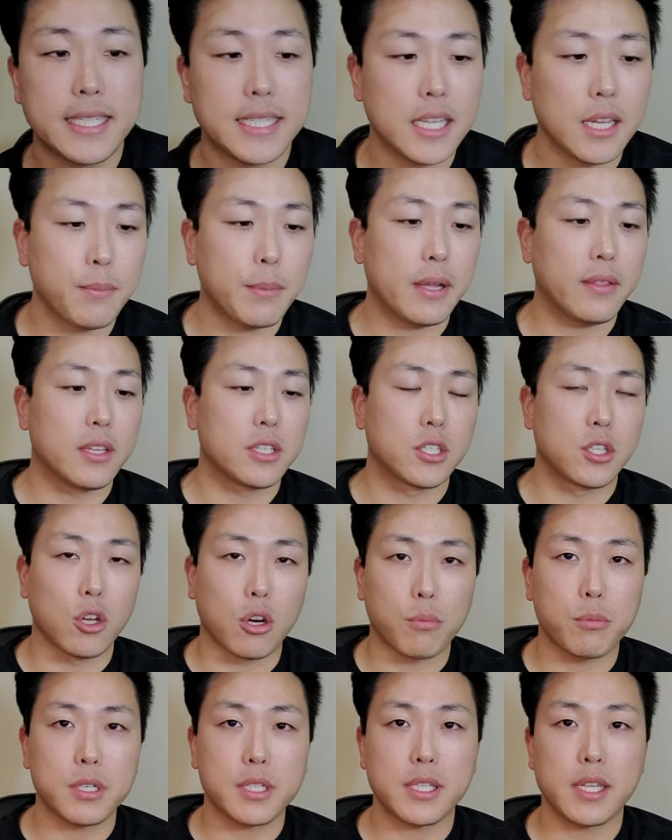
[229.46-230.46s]
thing about this
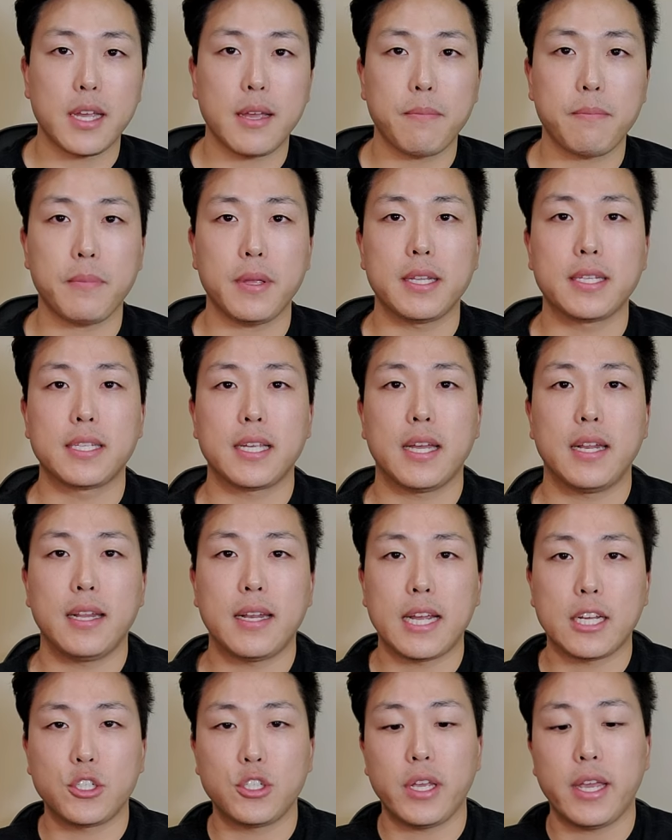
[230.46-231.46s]
Derma Stamp is that it
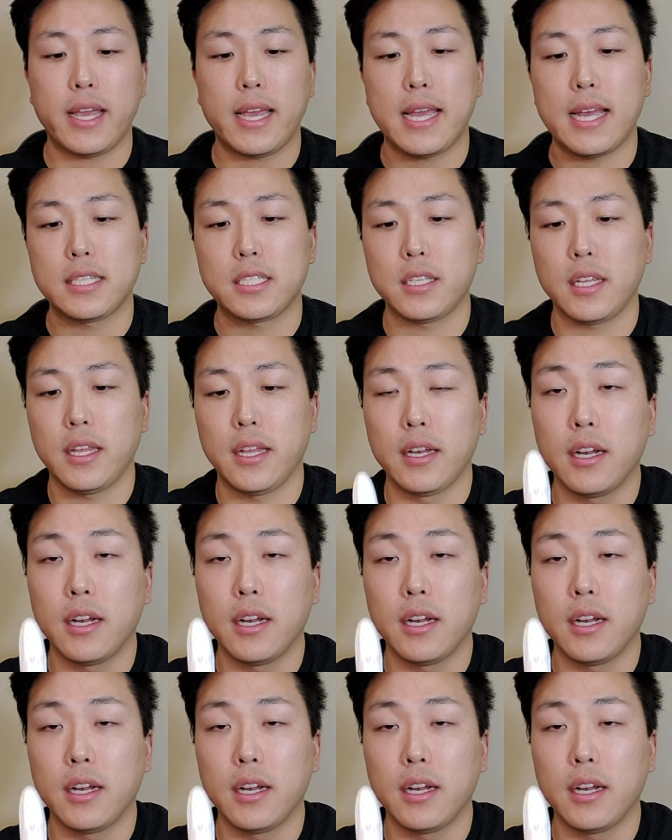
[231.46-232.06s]
actually has an